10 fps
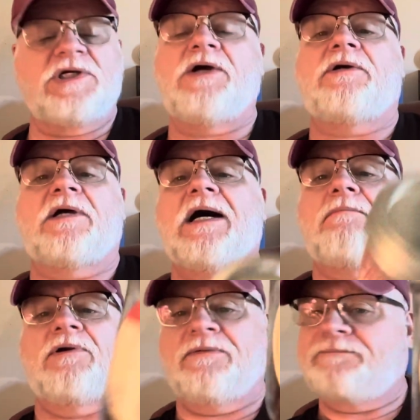Cherry
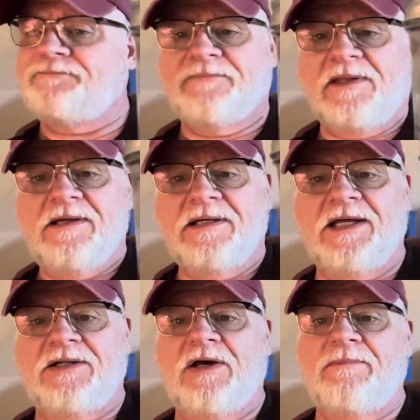Cobbler.
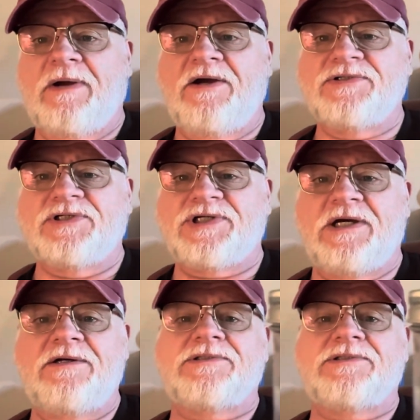Getting all the berries and the cherries